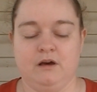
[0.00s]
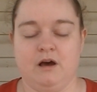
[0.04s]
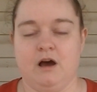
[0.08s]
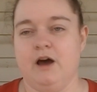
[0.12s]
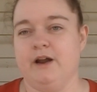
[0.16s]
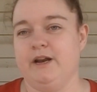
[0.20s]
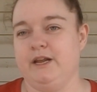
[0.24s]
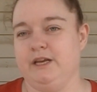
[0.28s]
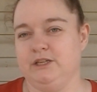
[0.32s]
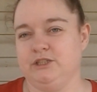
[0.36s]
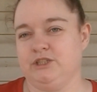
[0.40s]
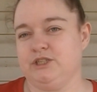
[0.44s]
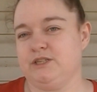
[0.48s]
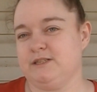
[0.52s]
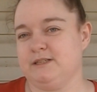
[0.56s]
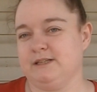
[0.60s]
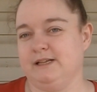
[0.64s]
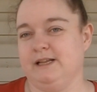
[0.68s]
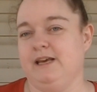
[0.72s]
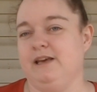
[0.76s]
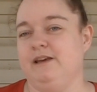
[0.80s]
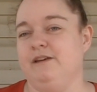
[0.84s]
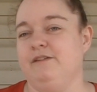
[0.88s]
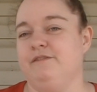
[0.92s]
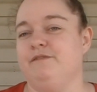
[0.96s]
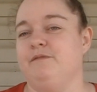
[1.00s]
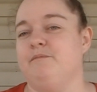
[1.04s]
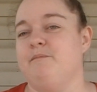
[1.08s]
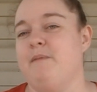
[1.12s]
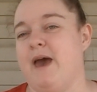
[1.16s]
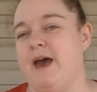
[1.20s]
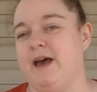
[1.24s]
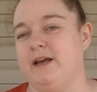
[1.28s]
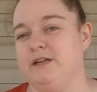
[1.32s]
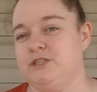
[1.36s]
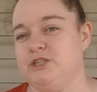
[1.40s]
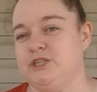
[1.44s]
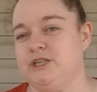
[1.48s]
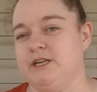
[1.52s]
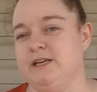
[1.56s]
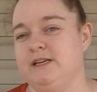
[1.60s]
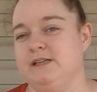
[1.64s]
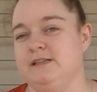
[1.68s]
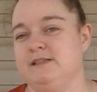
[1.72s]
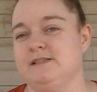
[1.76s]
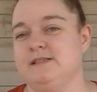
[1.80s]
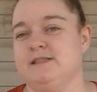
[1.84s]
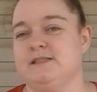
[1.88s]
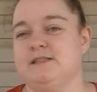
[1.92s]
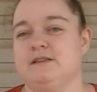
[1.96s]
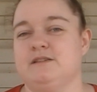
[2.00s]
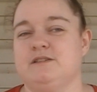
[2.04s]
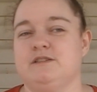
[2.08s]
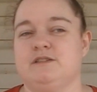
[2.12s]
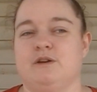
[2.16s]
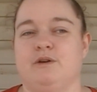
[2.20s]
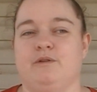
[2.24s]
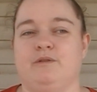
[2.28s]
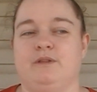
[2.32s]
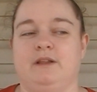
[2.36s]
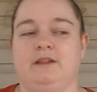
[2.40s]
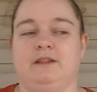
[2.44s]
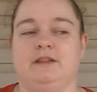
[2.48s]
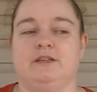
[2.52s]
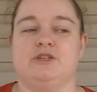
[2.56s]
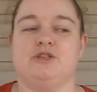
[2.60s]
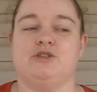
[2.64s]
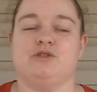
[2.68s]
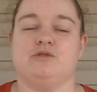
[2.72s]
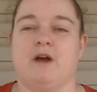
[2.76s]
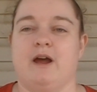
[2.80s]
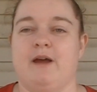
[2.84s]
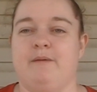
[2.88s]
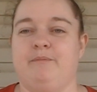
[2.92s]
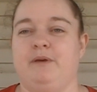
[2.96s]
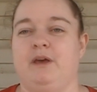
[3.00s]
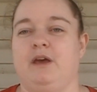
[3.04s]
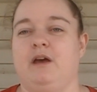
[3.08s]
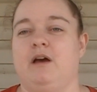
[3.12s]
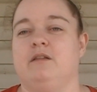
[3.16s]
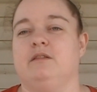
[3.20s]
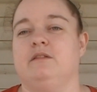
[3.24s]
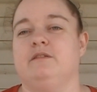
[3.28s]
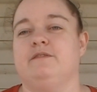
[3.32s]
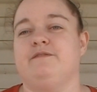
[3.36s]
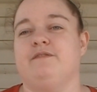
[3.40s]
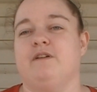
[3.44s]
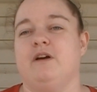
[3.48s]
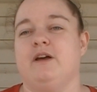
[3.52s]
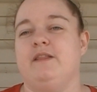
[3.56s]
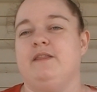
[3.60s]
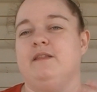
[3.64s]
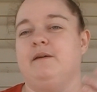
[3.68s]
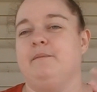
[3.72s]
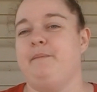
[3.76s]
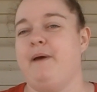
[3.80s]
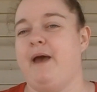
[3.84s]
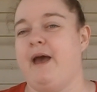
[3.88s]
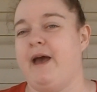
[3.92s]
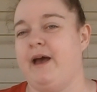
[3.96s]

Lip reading: on each sleeve matches, so that the striping on the front and